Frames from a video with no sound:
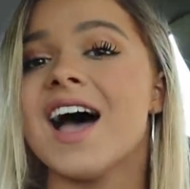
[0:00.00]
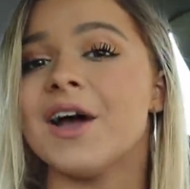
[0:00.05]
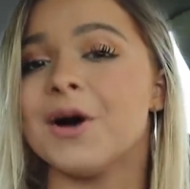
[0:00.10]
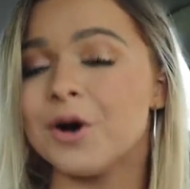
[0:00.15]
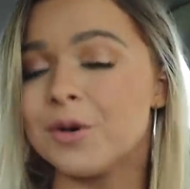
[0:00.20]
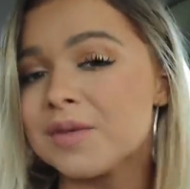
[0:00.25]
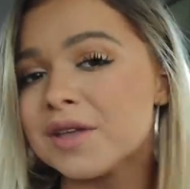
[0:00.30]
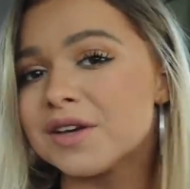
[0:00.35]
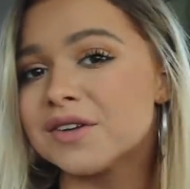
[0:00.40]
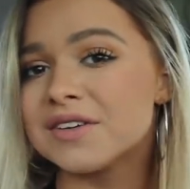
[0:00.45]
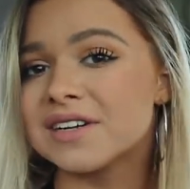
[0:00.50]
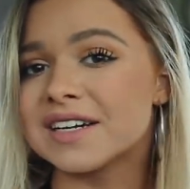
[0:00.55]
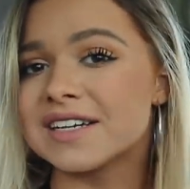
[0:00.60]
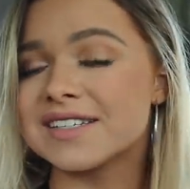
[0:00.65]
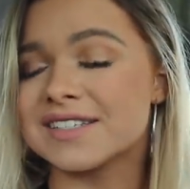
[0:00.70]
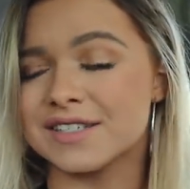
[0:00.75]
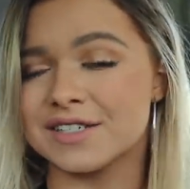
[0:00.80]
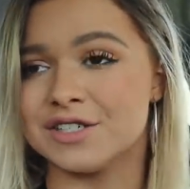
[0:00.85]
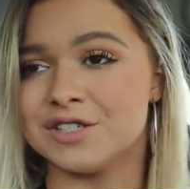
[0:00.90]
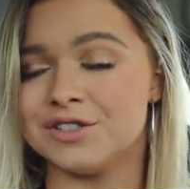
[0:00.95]
I hope that you
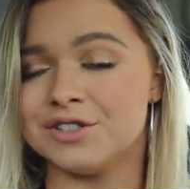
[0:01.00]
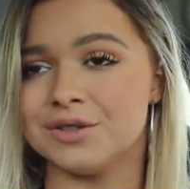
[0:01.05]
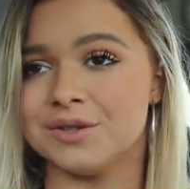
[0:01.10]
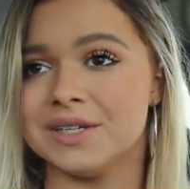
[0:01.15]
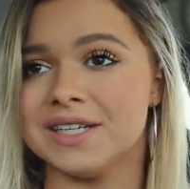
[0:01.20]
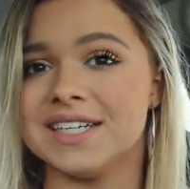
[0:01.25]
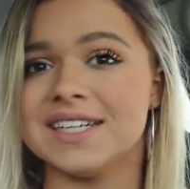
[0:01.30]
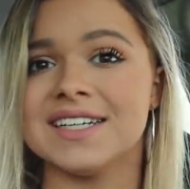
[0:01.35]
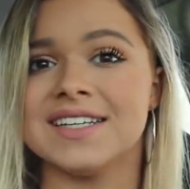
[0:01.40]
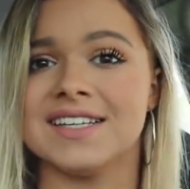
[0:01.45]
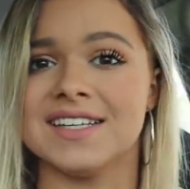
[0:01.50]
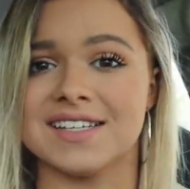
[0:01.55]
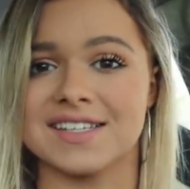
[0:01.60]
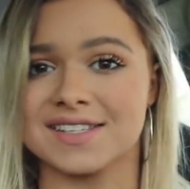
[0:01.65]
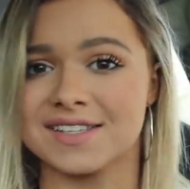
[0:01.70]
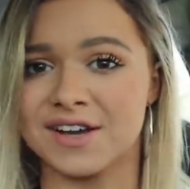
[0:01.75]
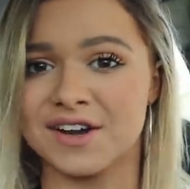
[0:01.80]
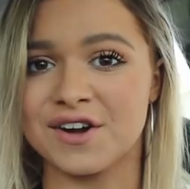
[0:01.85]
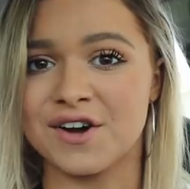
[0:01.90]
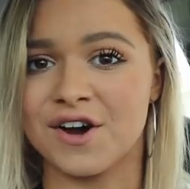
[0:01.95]
guys enjoyed
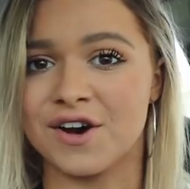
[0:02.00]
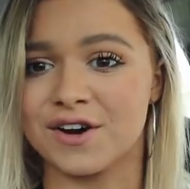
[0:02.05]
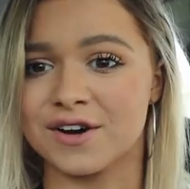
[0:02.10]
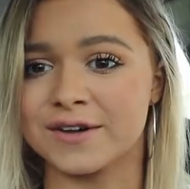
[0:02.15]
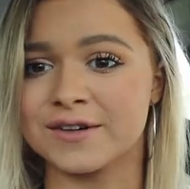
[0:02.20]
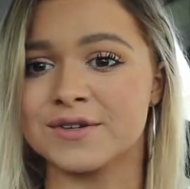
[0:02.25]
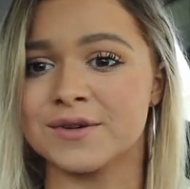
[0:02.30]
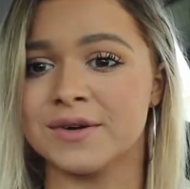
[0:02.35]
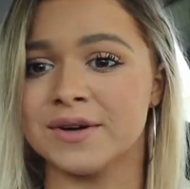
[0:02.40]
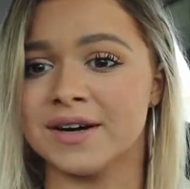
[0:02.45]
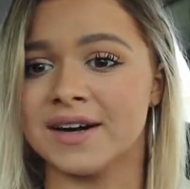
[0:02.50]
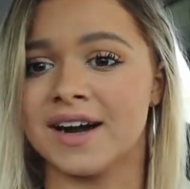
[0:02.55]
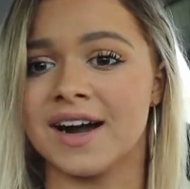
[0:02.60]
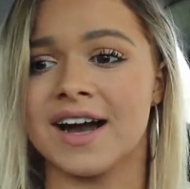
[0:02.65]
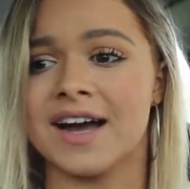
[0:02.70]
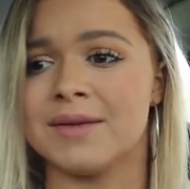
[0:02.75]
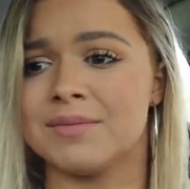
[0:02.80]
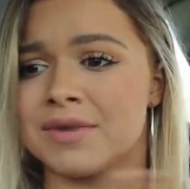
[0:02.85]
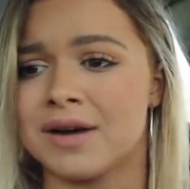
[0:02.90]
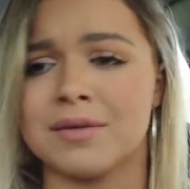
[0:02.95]
this car tour.
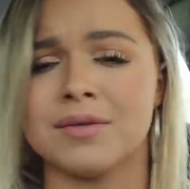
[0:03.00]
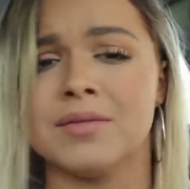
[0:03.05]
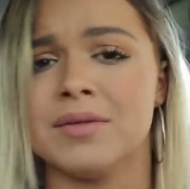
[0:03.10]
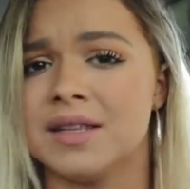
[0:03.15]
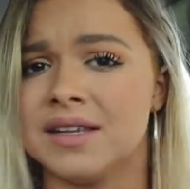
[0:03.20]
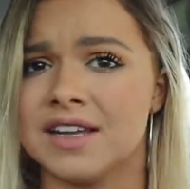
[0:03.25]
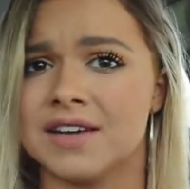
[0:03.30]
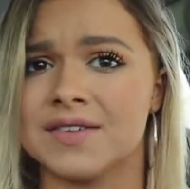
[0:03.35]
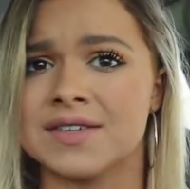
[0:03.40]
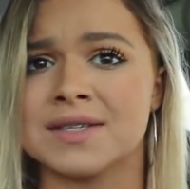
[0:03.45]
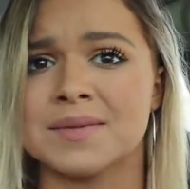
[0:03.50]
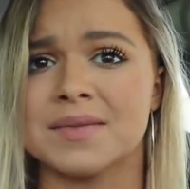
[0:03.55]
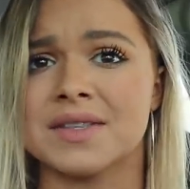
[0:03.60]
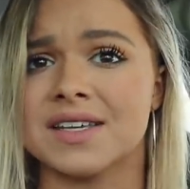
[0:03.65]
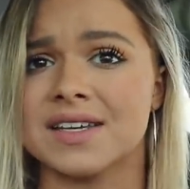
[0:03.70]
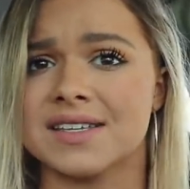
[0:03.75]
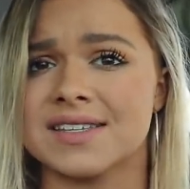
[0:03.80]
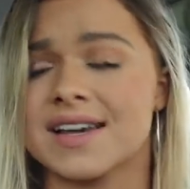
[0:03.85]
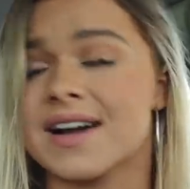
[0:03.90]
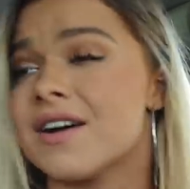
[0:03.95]
I probably left some
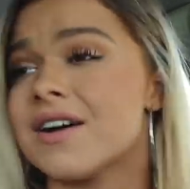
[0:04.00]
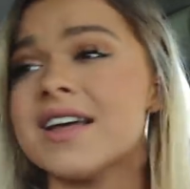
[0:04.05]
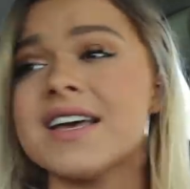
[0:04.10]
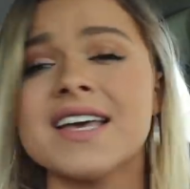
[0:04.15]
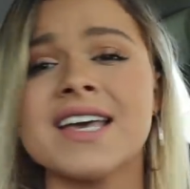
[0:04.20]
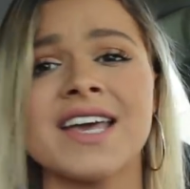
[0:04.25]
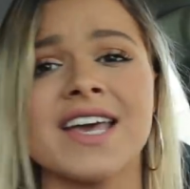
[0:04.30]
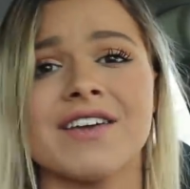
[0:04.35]
things out.